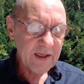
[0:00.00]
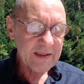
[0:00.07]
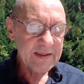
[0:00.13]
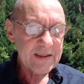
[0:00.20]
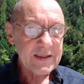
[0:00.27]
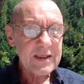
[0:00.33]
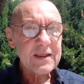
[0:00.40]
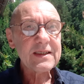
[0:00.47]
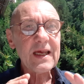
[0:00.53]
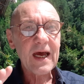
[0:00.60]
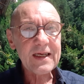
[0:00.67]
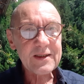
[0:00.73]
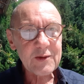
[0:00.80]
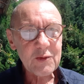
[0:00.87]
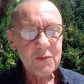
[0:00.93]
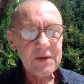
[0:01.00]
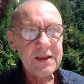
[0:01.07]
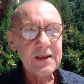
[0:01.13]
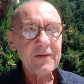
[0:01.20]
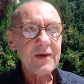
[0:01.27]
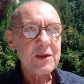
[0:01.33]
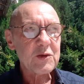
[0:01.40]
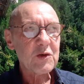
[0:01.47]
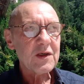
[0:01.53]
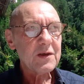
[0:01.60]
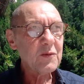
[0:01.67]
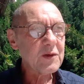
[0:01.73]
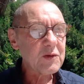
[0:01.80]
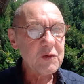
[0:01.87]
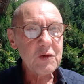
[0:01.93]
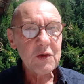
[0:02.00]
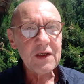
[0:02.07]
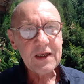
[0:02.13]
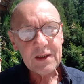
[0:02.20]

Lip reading: existence has to be eventually we tune